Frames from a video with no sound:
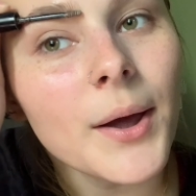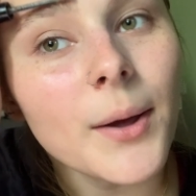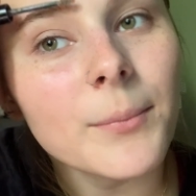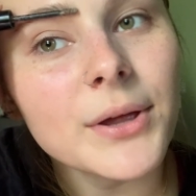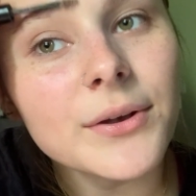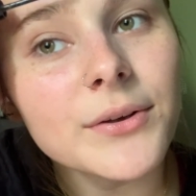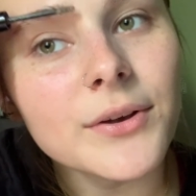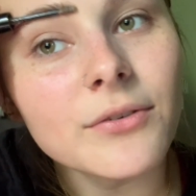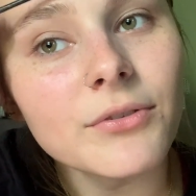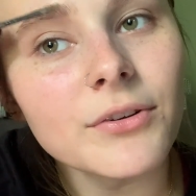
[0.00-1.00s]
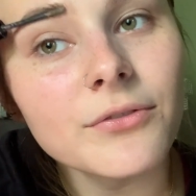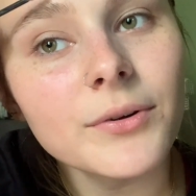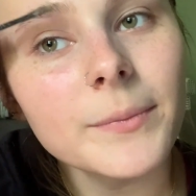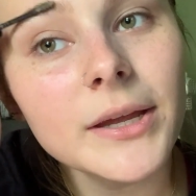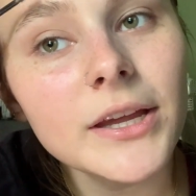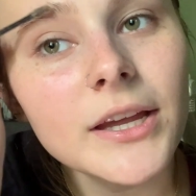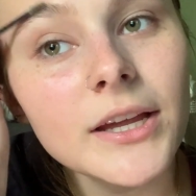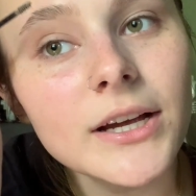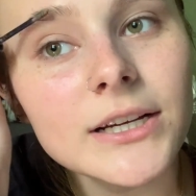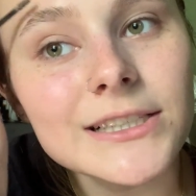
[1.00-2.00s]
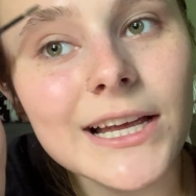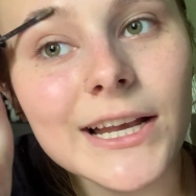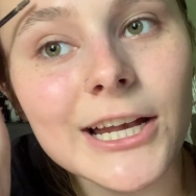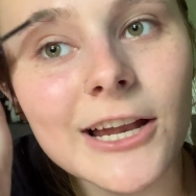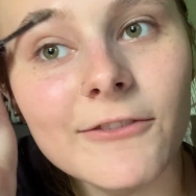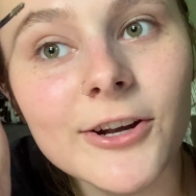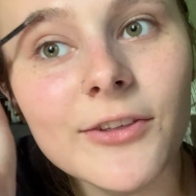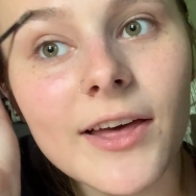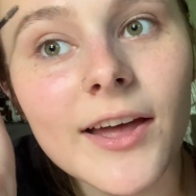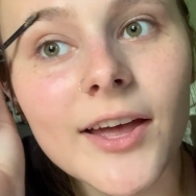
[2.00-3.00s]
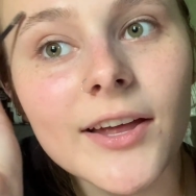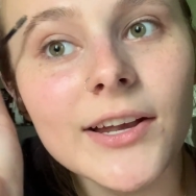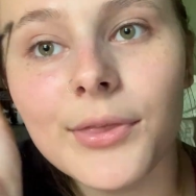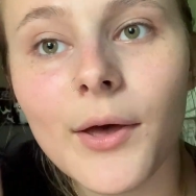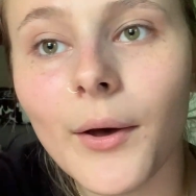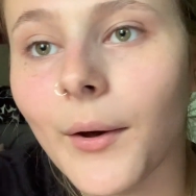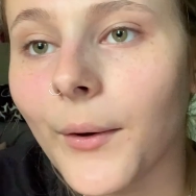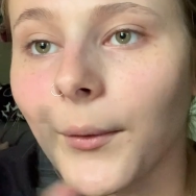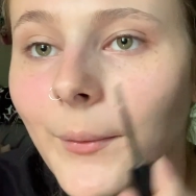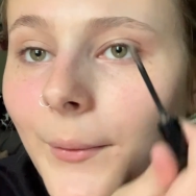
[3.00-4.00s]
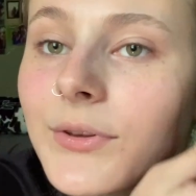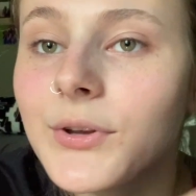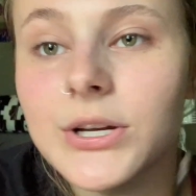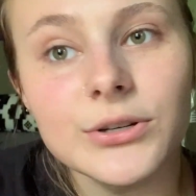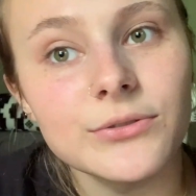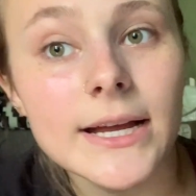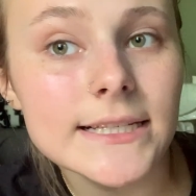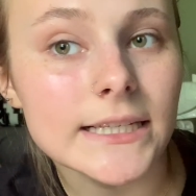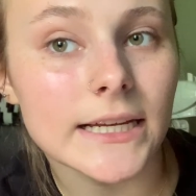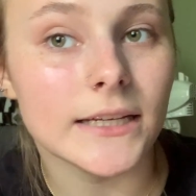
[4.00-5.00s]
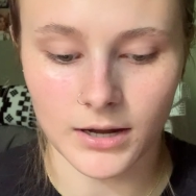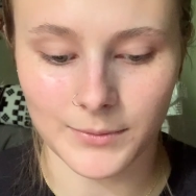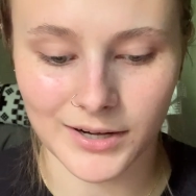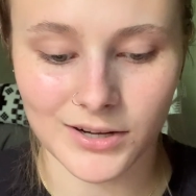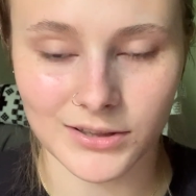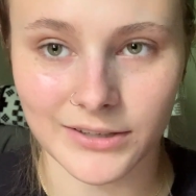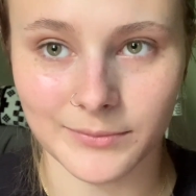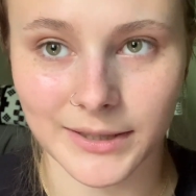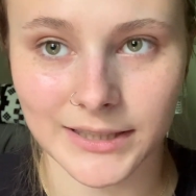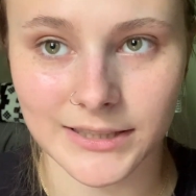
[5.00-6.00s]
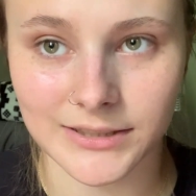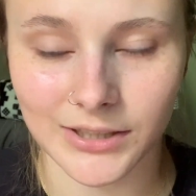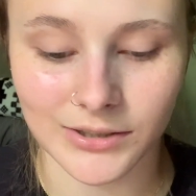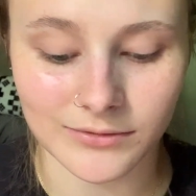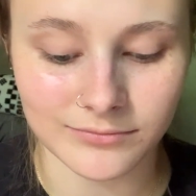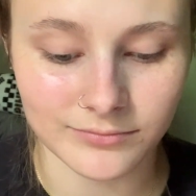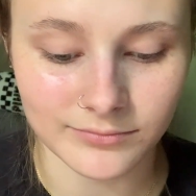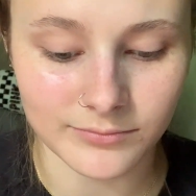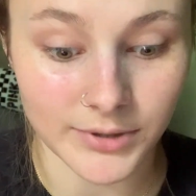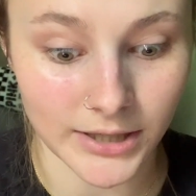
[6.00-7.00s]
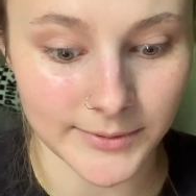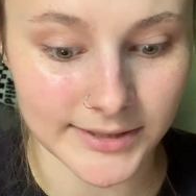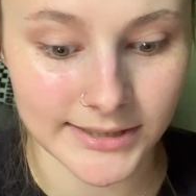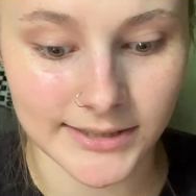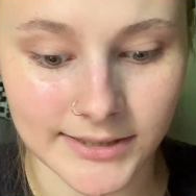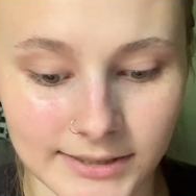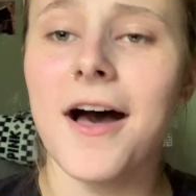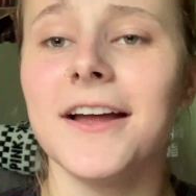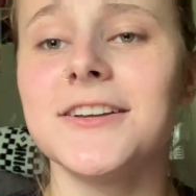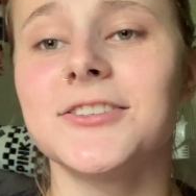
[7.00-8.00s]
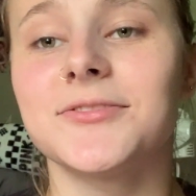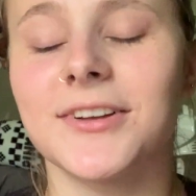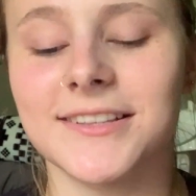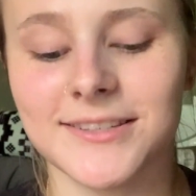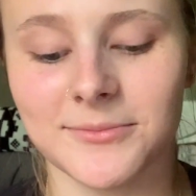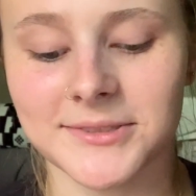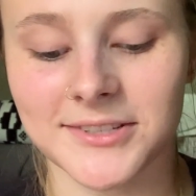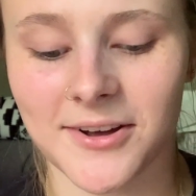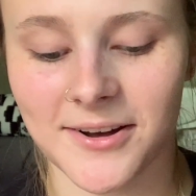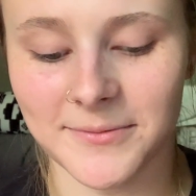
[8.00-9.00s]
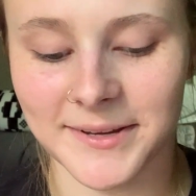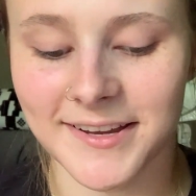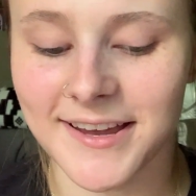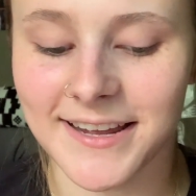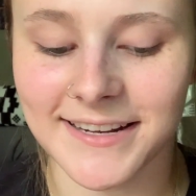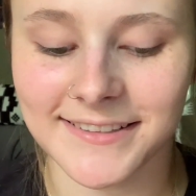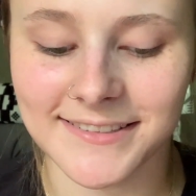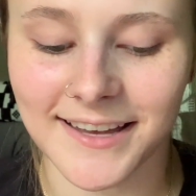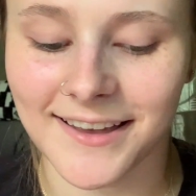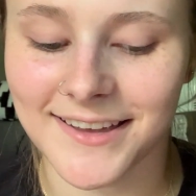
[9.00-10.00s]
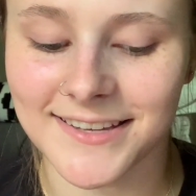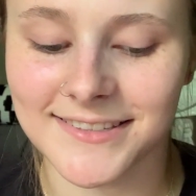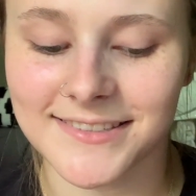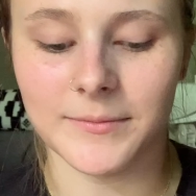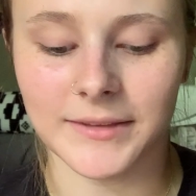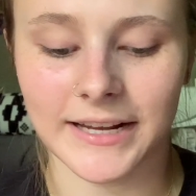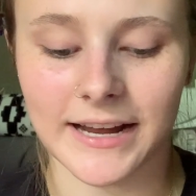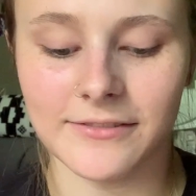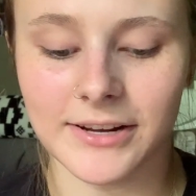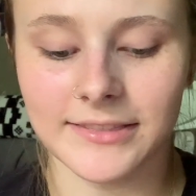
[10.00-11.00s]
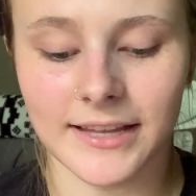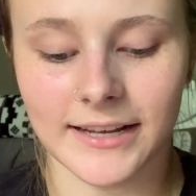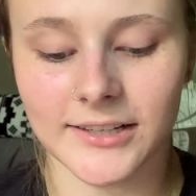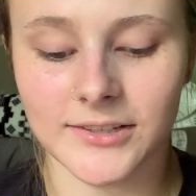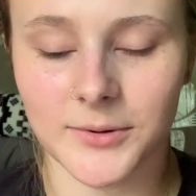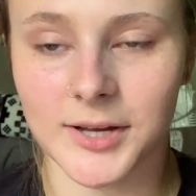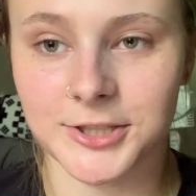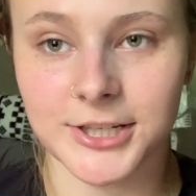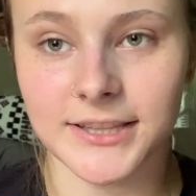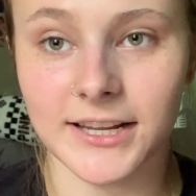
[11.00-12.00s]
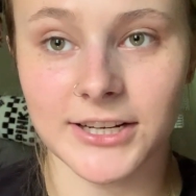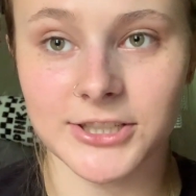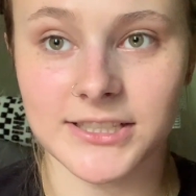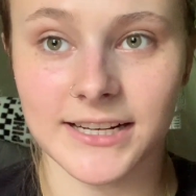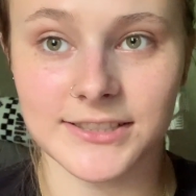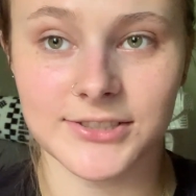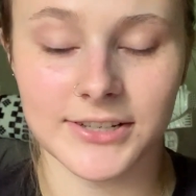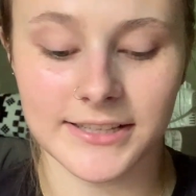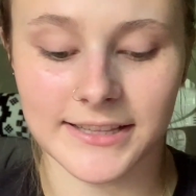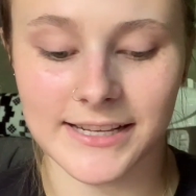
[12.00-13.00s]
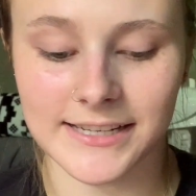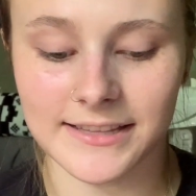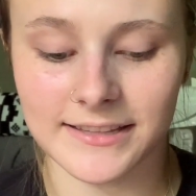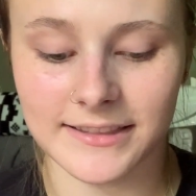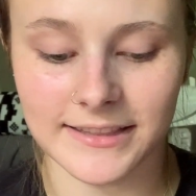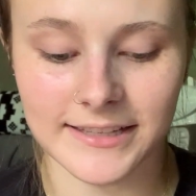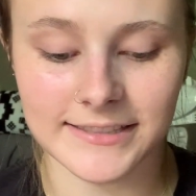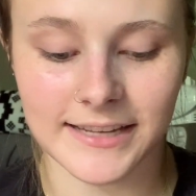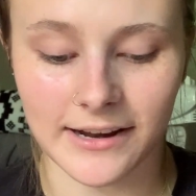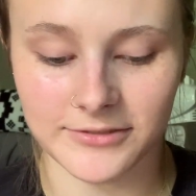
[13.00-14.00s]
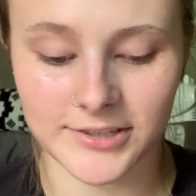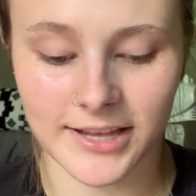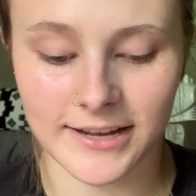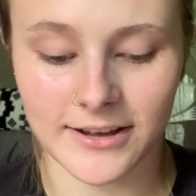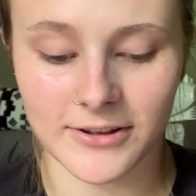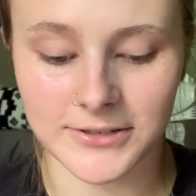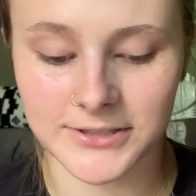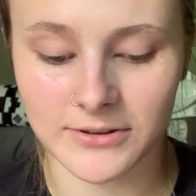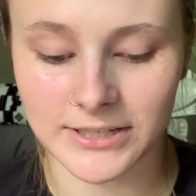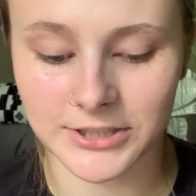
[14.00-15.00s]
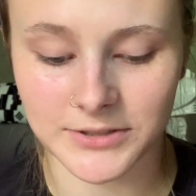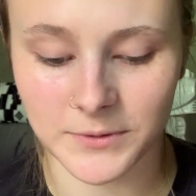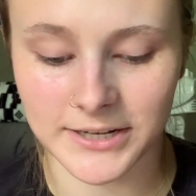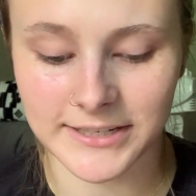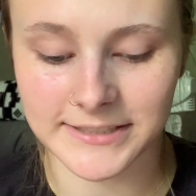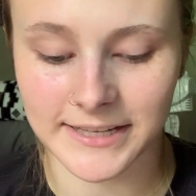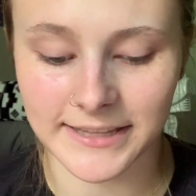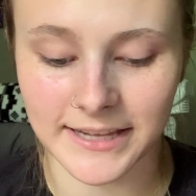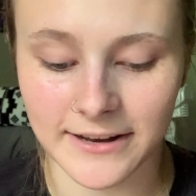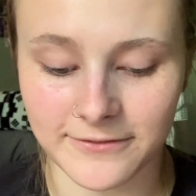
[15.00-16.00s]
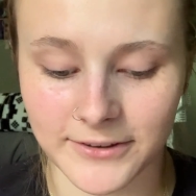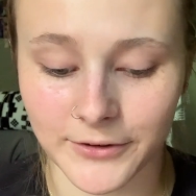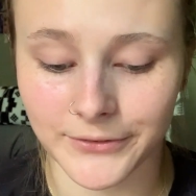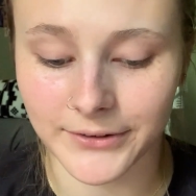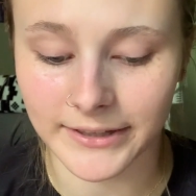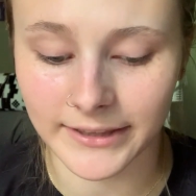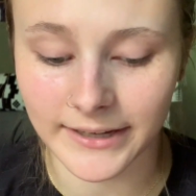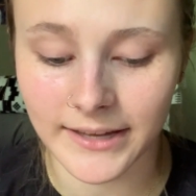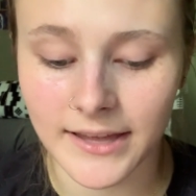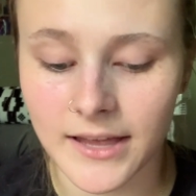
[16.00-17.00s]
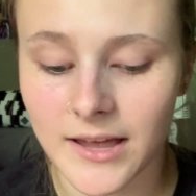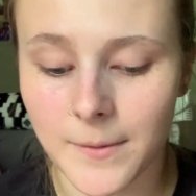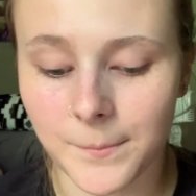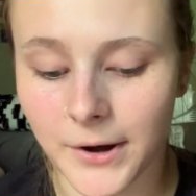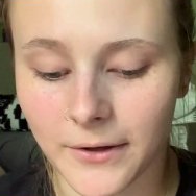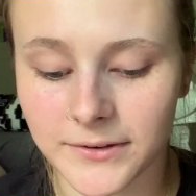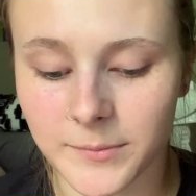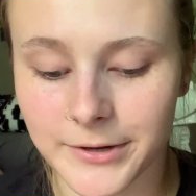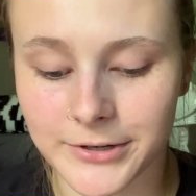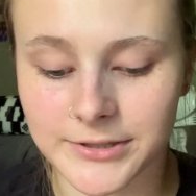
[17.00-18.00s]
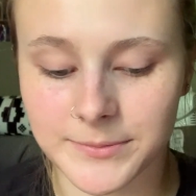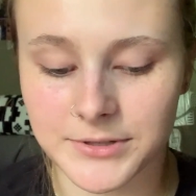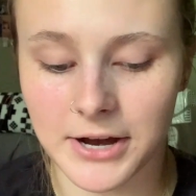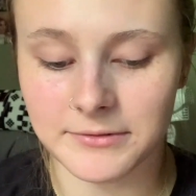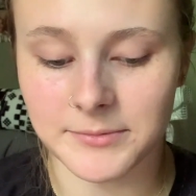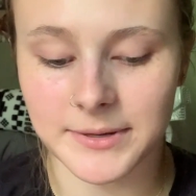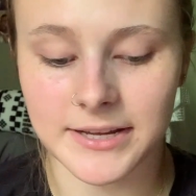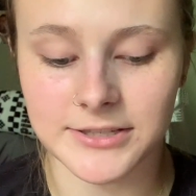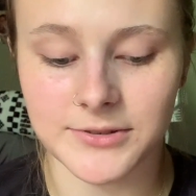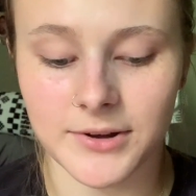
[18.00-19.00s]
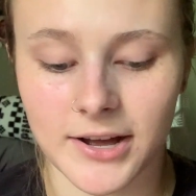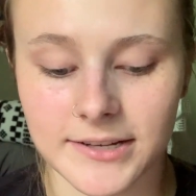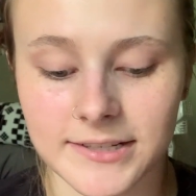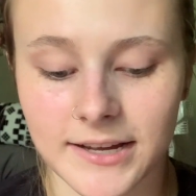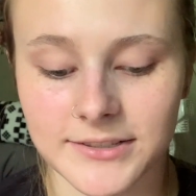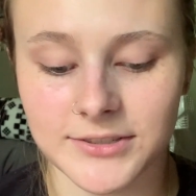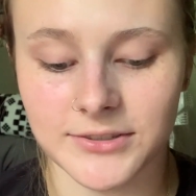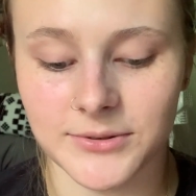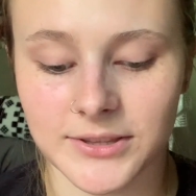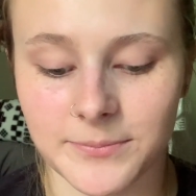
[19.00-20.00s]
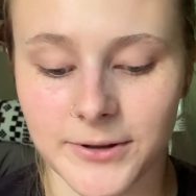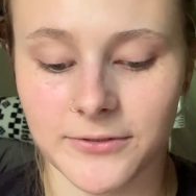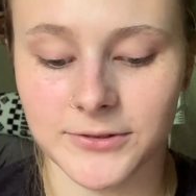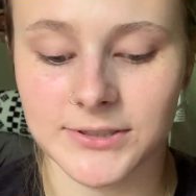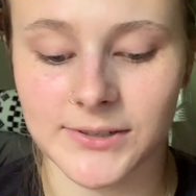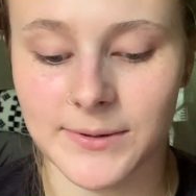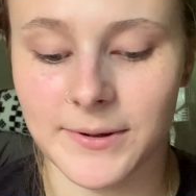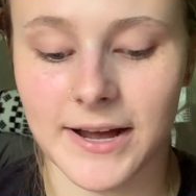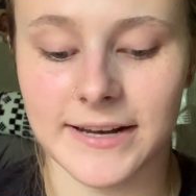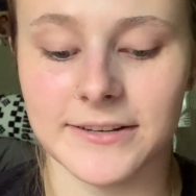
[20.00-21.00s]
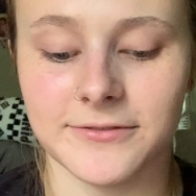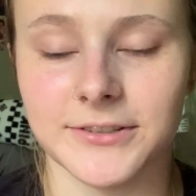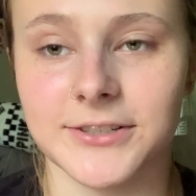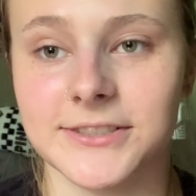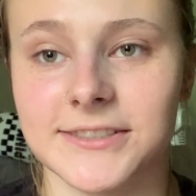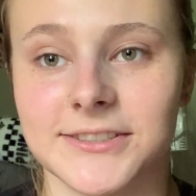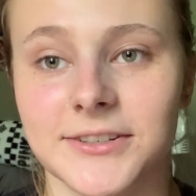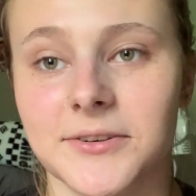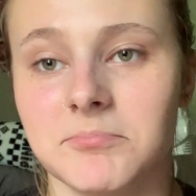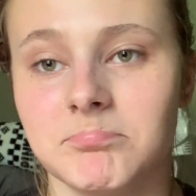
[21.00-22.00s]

a bit different for me because I never do that. So crazy. I'm not gonna leave them like this, y'all. Promise. I just read someone's comment and it says, like, I read that question that I just answered, and then they said after that, also I just wanted to say that I feel really proud to be your subscriber because you got a tattoo with a beautiful story behind it for your sister.